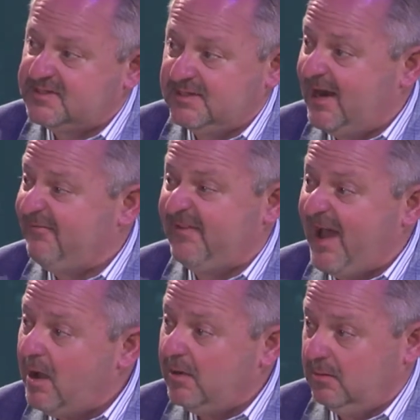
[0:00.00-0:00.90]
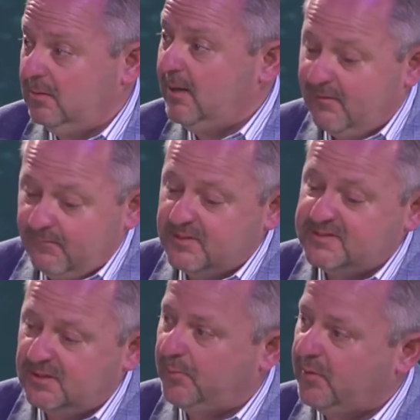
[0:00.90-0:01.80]
and that I value every
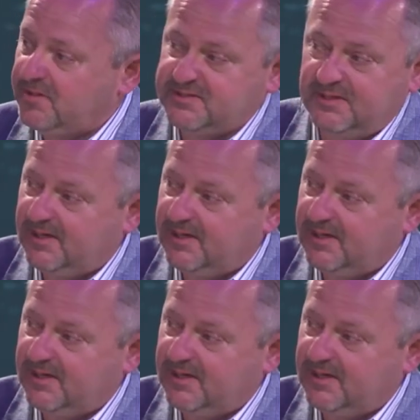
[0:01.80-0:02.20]
single person